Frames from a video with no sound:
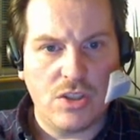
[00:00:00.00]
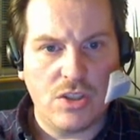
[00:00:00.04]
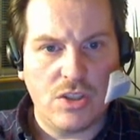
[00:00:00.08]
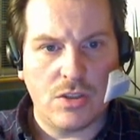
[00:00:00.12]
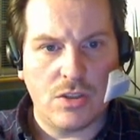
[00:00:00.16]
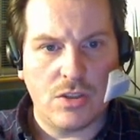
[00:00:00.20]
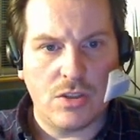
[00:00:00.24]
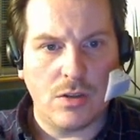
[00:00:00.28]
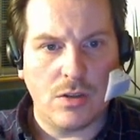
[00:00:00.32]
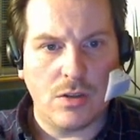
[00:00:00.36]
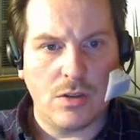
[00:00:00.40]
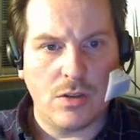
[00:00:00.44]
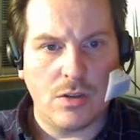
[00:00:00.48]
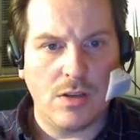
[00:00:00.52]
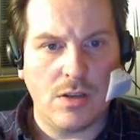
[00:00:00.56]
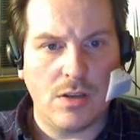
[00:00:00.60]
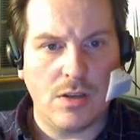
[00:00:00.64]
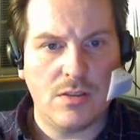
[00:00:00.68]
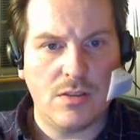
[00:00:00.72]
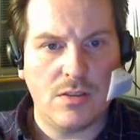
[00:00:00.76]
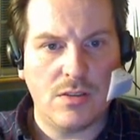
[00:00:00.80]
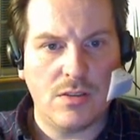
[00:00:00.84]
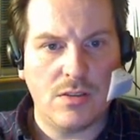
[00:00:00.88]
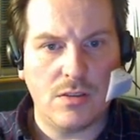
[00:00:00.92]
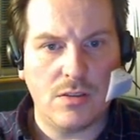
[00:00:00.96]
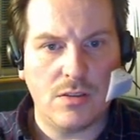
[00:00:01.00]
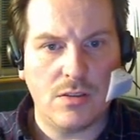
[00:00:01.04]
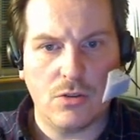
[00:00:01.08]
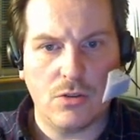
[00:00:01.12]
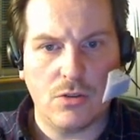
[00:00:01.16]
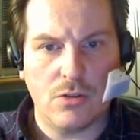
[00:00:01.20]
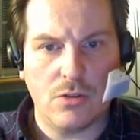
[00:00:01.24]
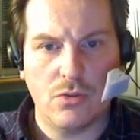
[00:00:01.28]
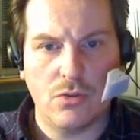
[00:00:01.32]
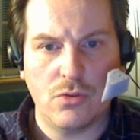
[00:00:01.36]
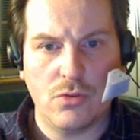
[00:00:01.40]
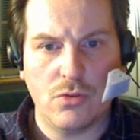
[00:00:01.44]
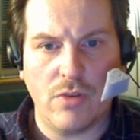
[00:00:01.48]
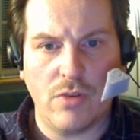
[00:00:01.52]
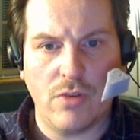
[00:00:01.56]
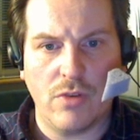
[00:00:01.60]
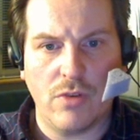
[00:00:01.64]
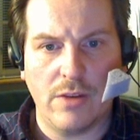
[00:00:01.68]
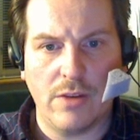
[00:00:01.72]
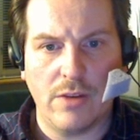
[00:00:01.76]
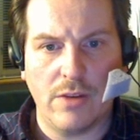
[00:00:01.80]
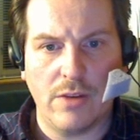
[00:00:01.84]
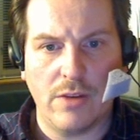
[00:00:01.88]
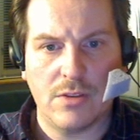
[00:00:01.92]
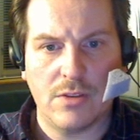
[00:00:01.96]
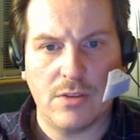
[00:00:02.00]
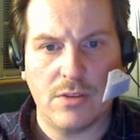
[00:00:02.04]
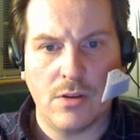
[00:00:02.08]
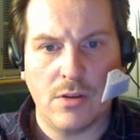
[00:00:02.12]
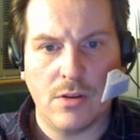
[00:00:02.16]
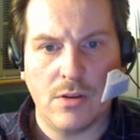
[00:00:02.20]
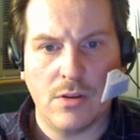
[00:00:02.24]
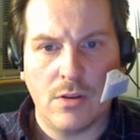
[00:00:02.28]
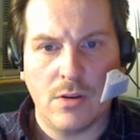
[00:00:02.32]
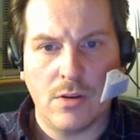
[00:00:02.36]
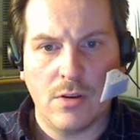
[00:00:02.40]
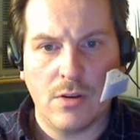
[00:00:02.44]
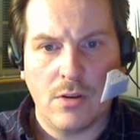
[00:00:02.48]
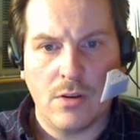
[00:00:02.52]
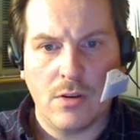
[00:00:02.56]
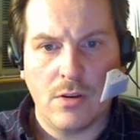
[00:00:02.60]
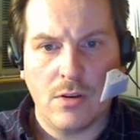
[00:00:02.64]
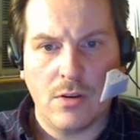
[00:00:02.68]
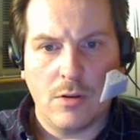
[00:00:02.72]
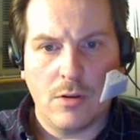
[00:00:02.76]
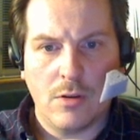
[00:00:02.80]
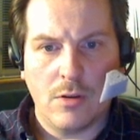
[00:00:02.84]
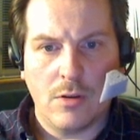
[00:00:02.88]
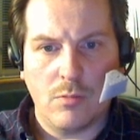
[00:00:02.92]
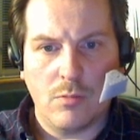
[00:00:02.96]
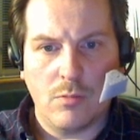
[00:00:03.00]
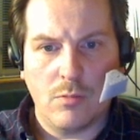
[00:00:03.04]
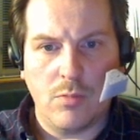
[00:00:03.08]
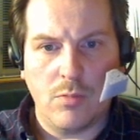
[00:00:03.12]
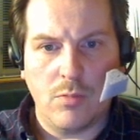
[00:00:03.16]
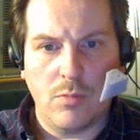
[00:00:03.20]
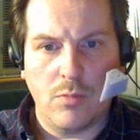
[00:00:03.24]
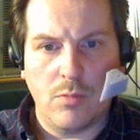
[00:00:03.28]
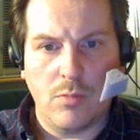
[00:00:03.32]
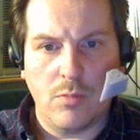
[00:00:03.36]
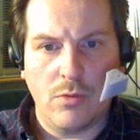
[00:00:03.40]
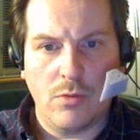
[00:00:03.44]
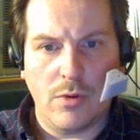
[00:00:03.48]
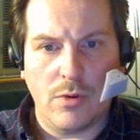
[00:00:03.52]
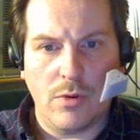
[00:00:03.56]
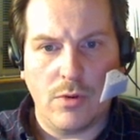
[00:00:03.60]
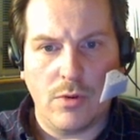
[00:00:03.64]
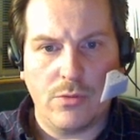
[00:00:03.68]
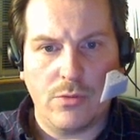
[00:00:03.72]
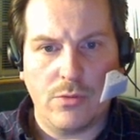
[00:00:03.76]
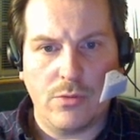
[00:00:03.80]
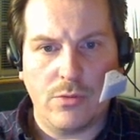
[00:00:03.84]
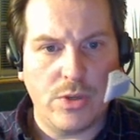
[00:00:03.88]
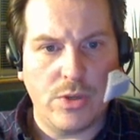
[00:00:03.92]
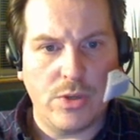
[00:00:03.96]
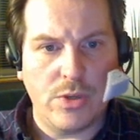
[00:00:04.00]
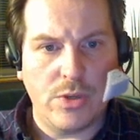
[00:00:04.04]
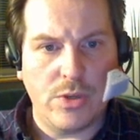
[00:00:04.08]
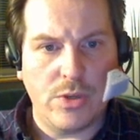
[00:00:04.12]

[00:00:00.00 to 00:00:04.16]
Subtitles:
It sees our 2 drives, both of which